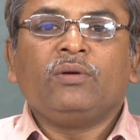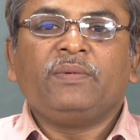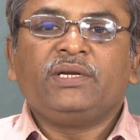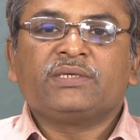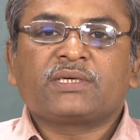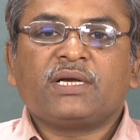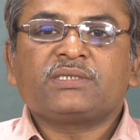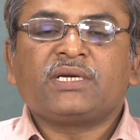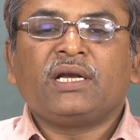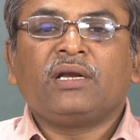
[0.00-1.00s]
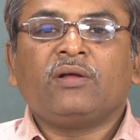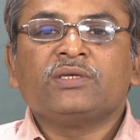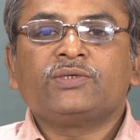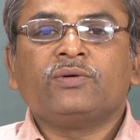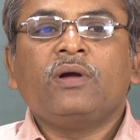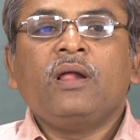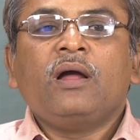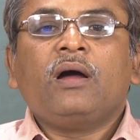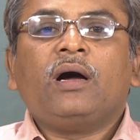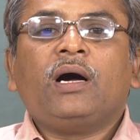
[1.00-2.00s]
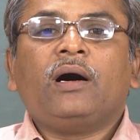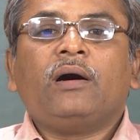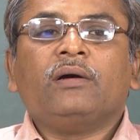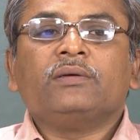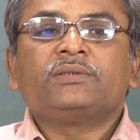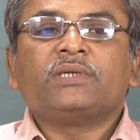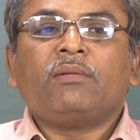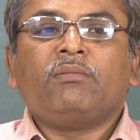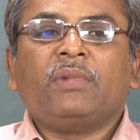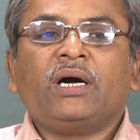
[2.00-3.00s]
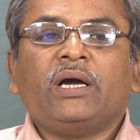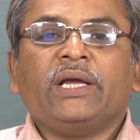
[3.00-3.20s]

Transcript: will be discussed and also uh, some uh,